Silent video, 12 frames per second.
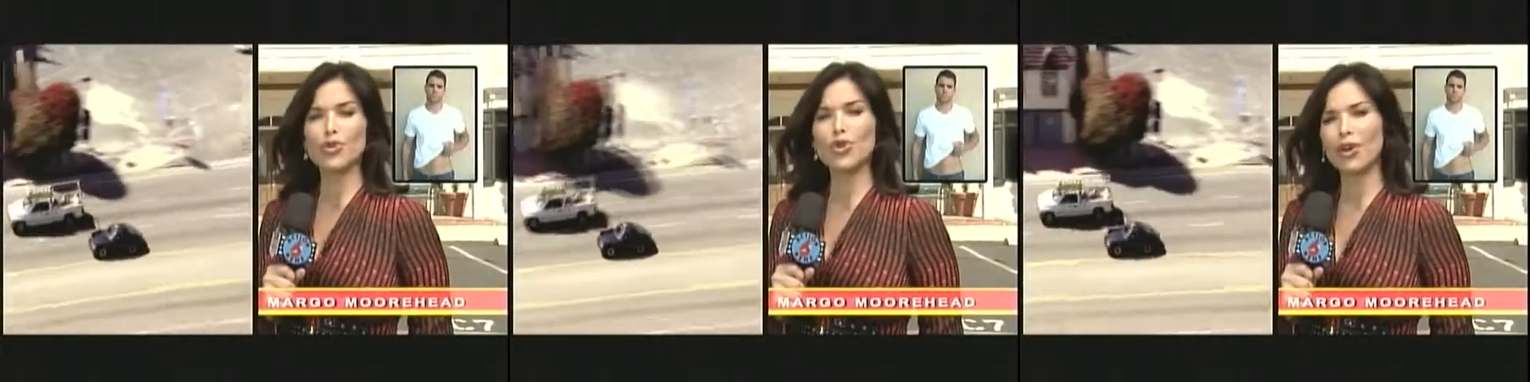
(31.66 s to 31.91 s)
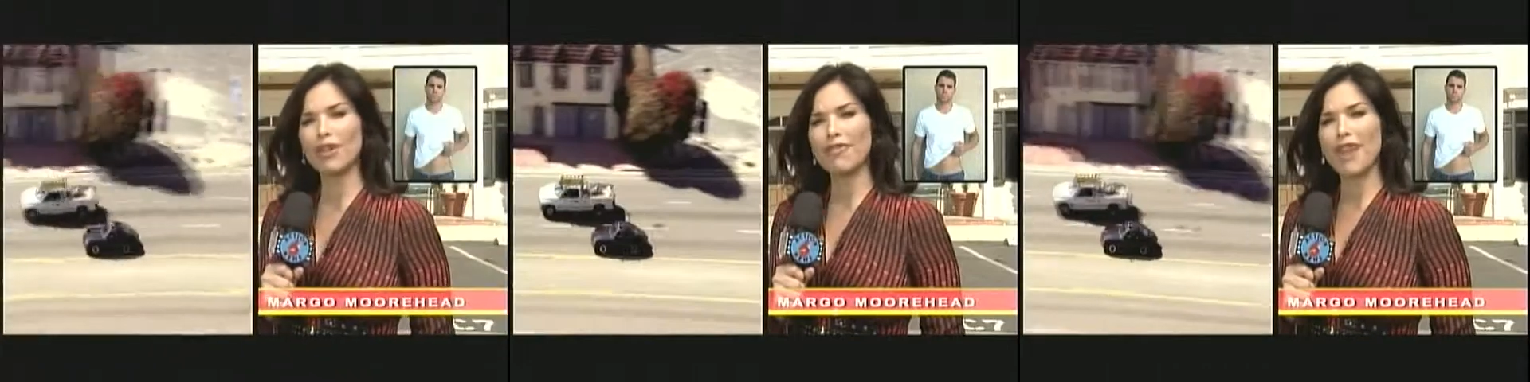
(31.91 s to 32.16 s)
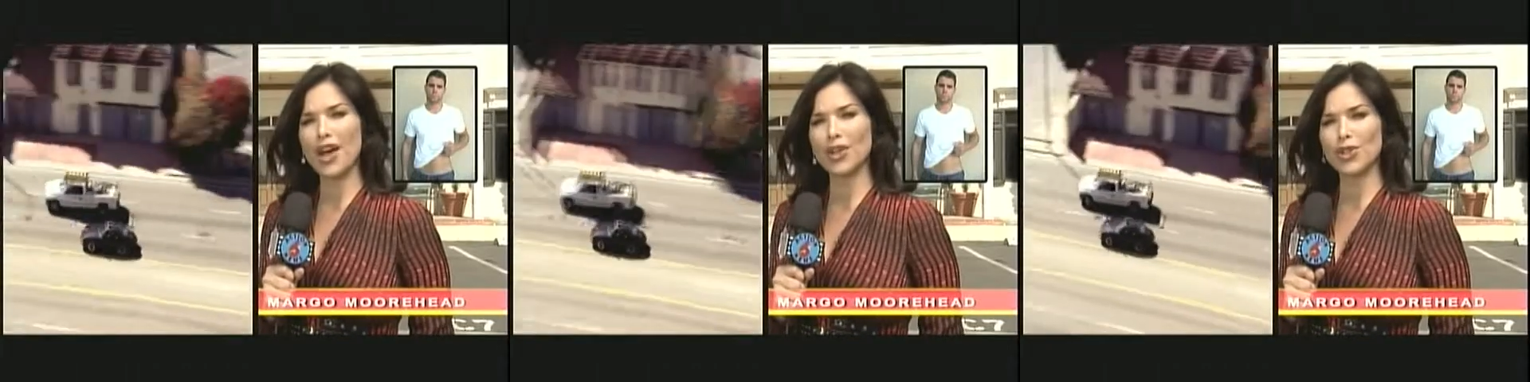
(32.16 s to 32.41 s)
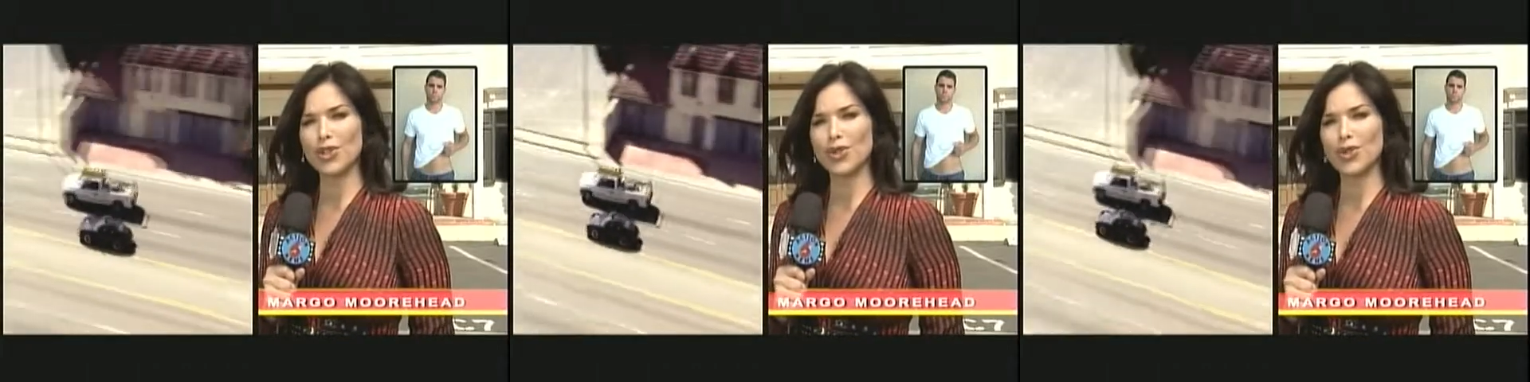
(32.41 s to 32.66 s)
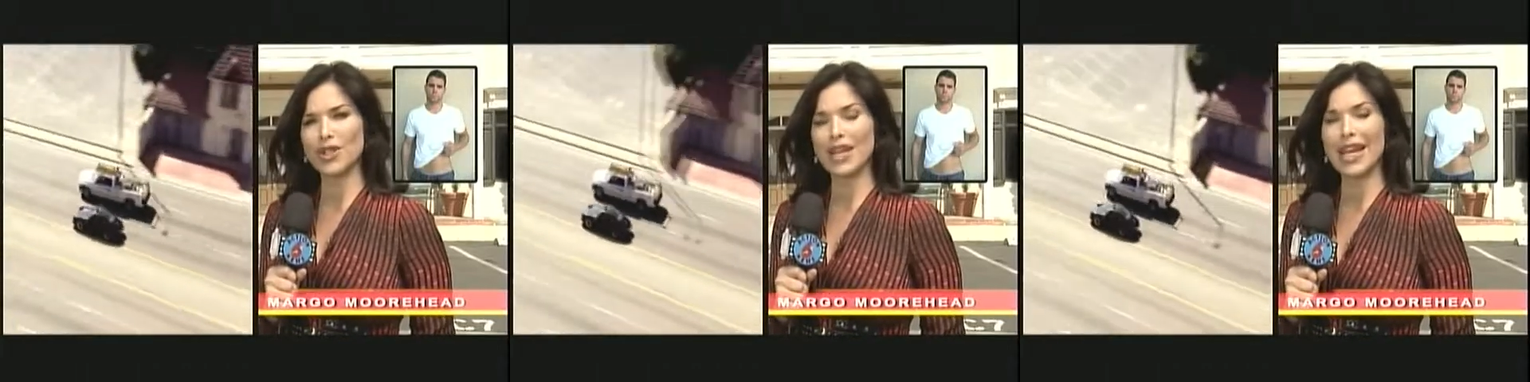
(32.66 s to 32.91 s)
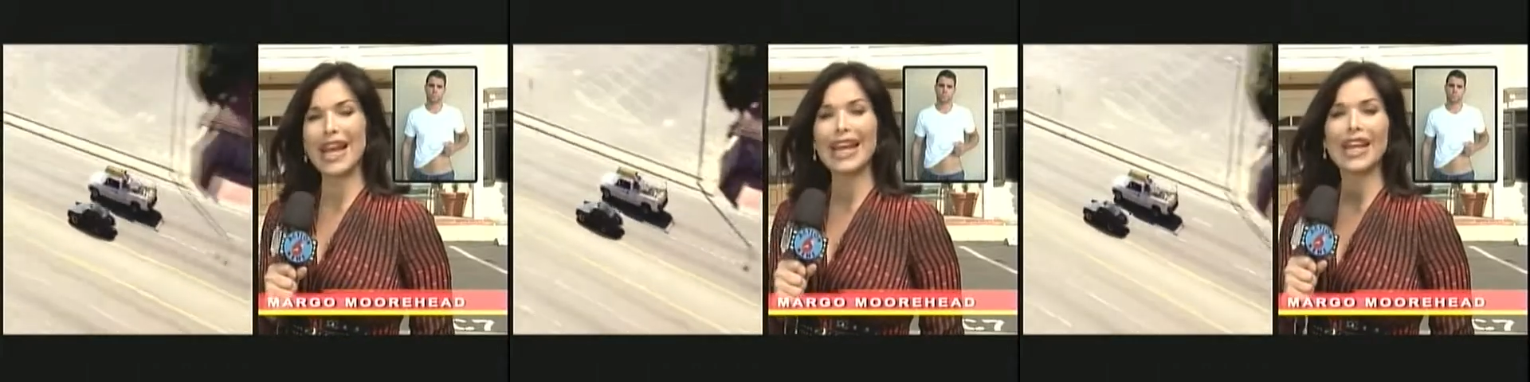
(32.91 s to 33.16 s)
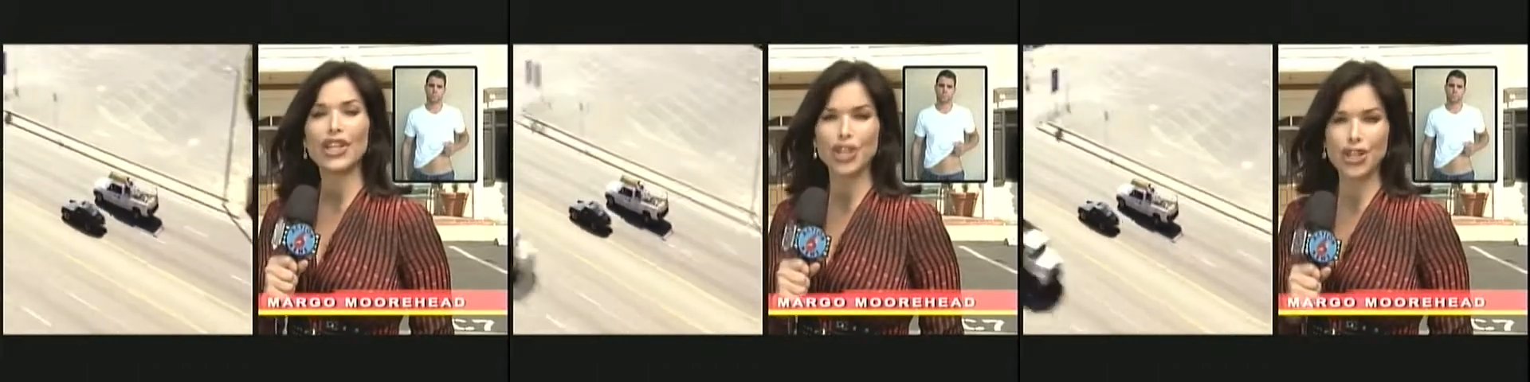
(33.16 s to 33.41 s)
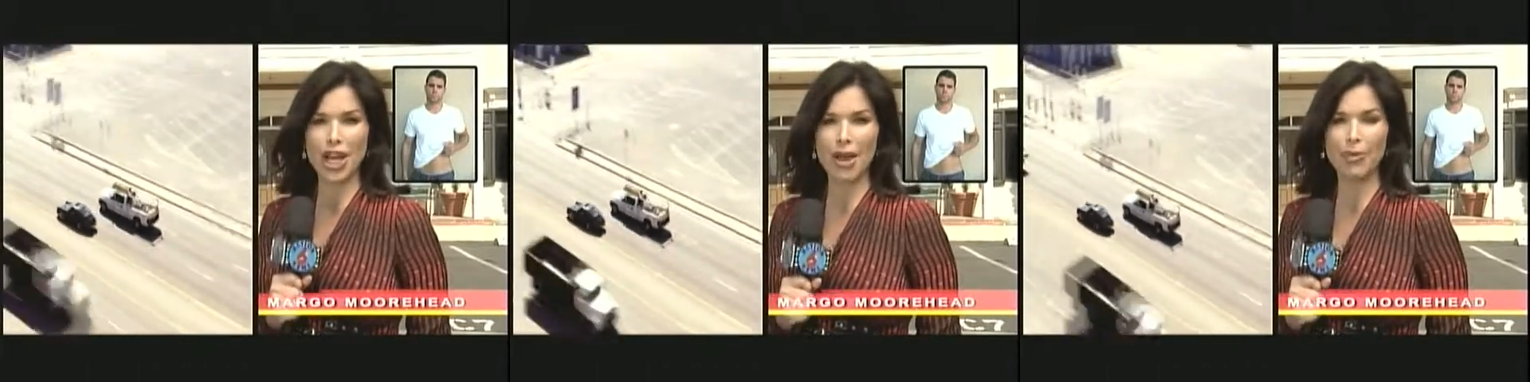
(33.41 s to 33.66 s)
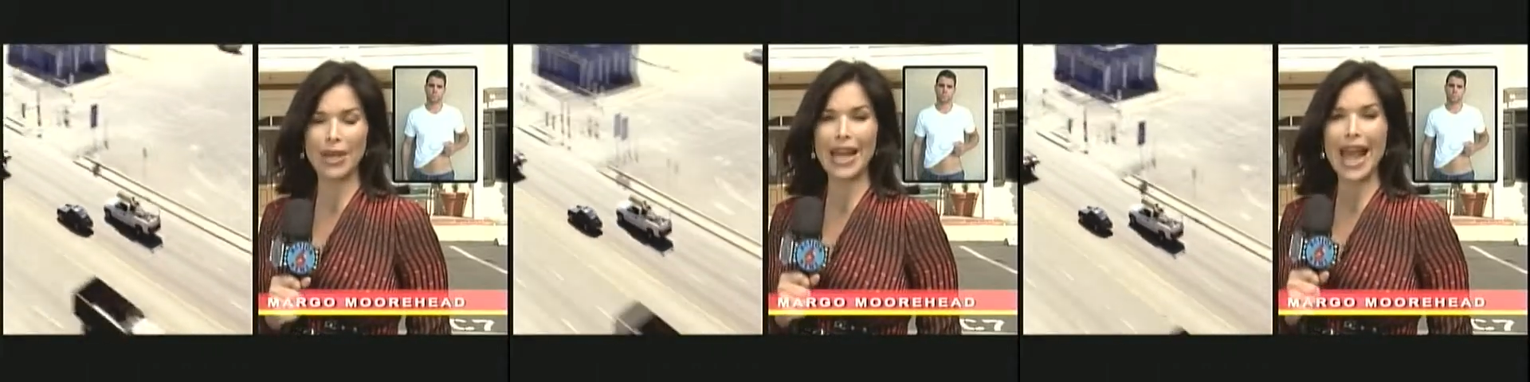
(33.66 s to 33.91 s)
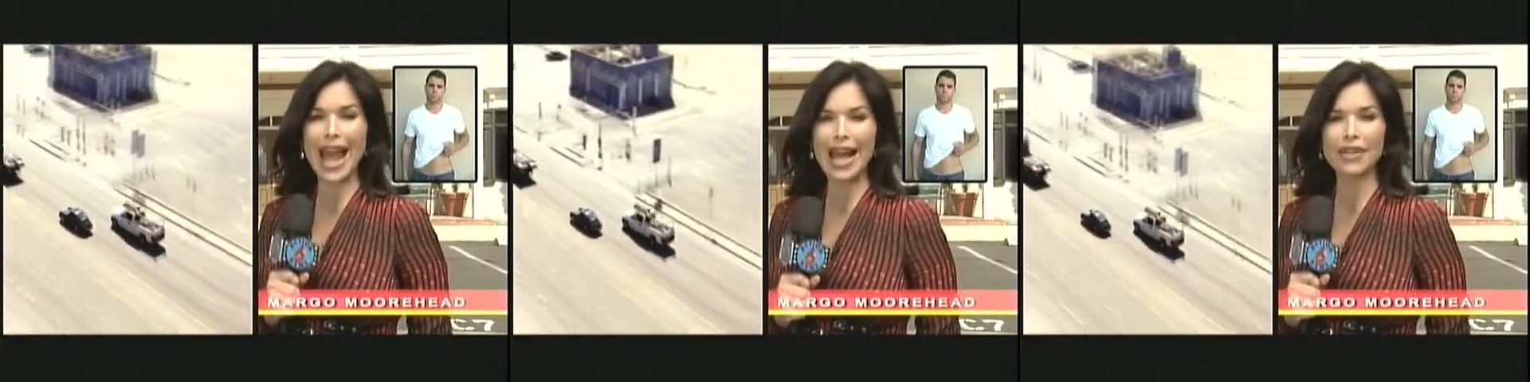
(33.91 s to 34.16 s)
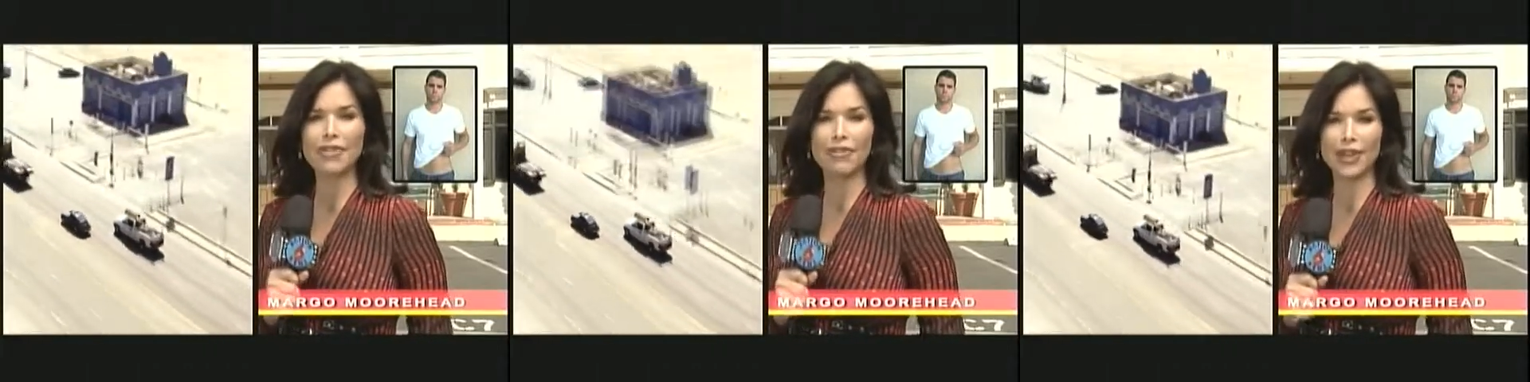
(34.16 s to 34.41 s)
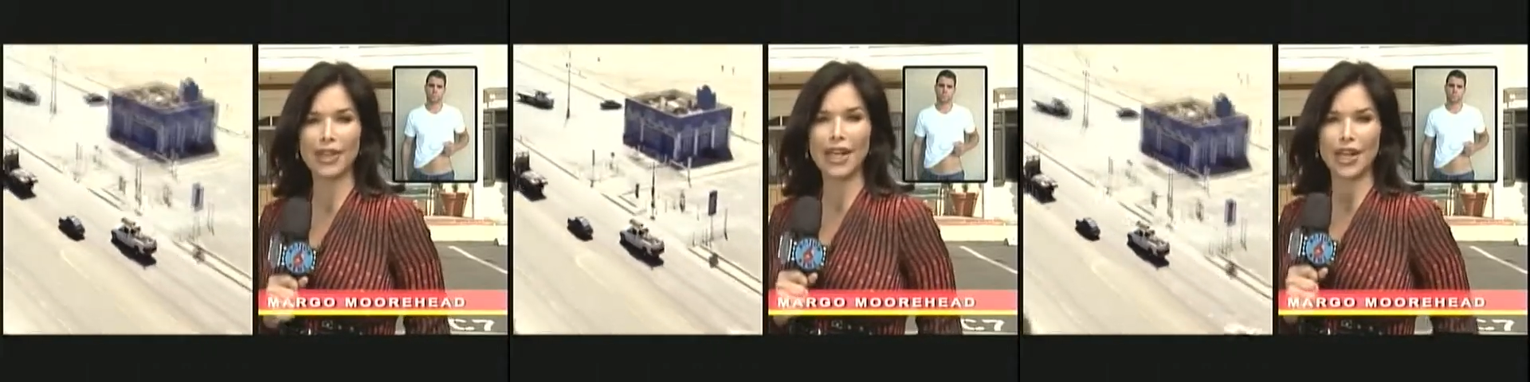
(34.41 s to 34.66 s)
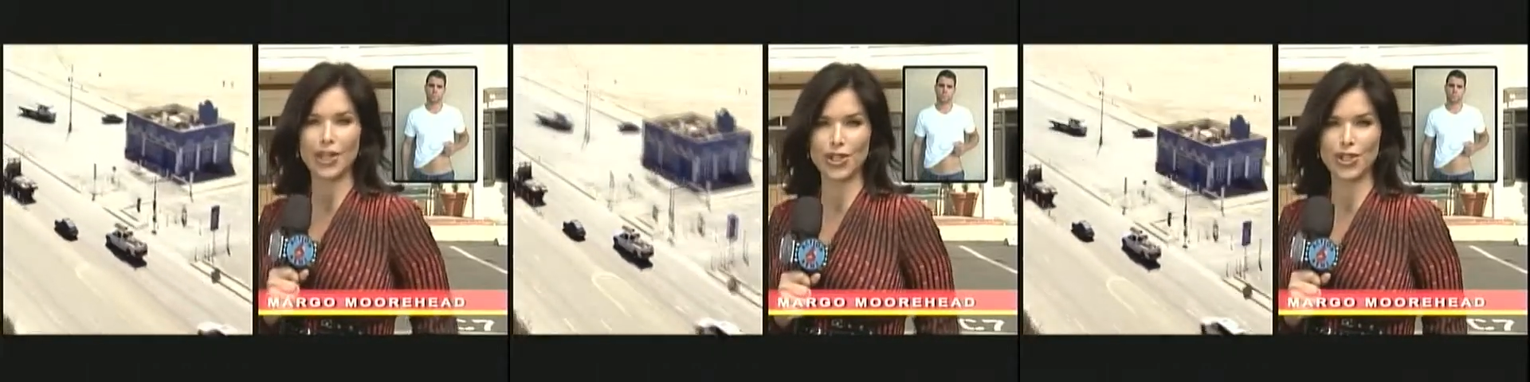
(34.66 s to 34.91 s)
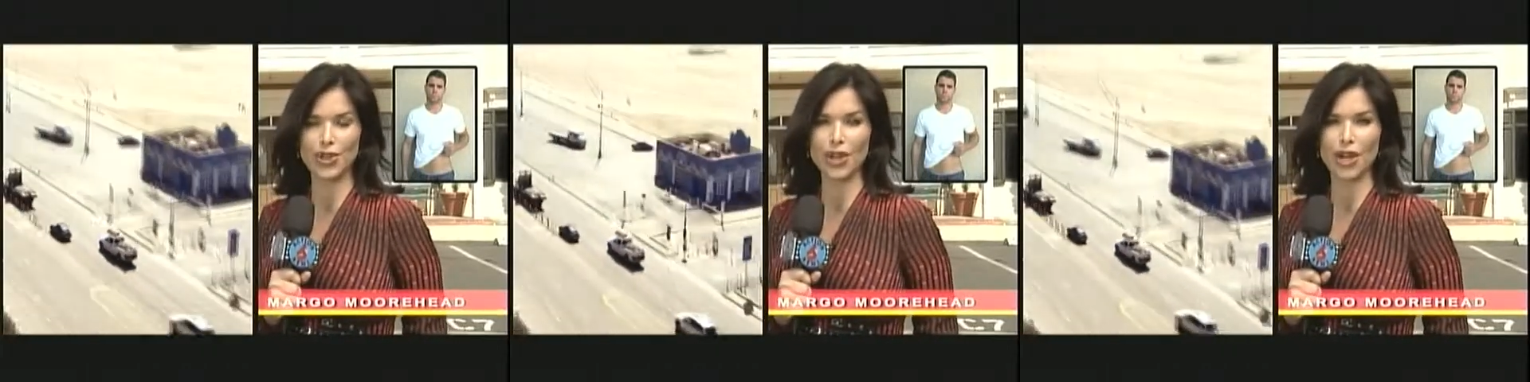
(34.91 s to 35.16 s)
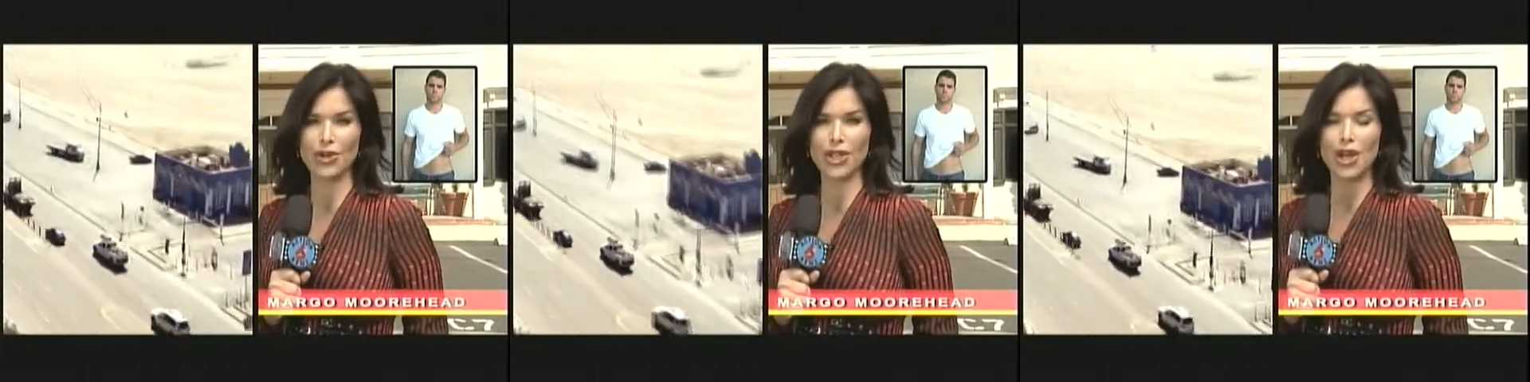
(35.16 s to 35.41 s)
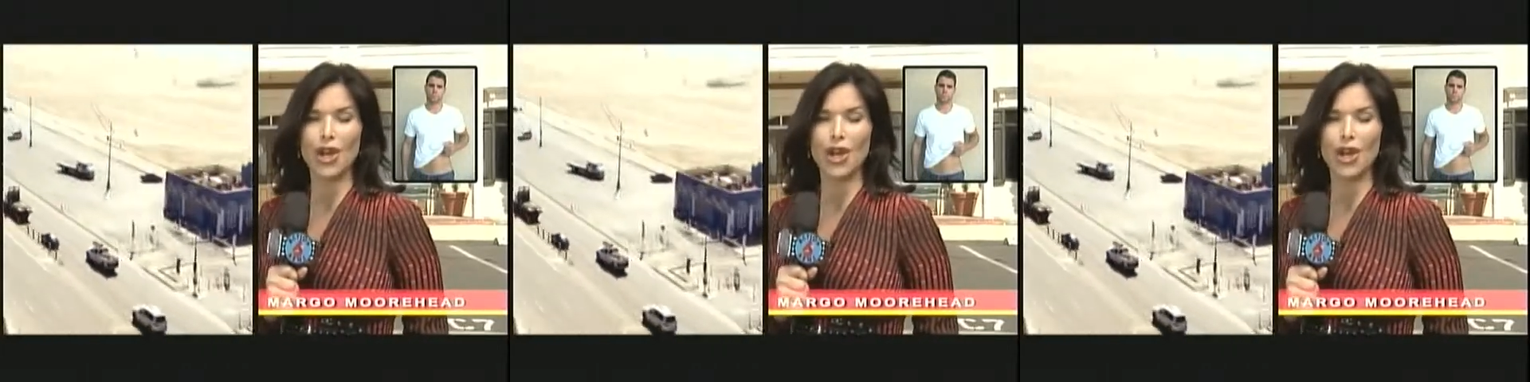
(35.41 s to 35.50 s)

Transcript: Jordan filed suit today against Champion and affiliated studios.